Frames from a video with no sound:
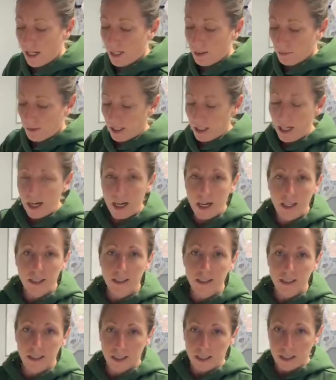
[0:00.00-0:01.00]
And I'm going to
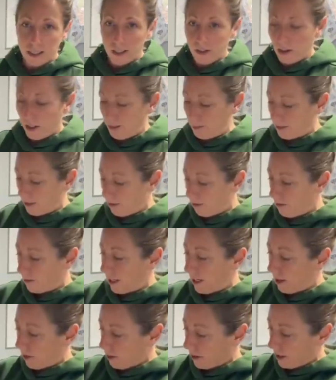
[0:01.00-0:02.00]
add 60 grams of
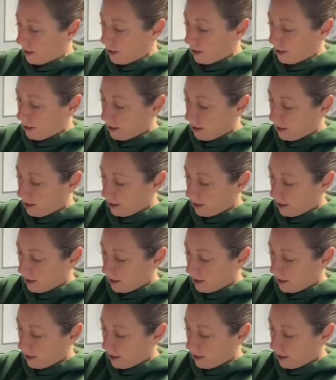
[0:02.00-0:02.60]
flour.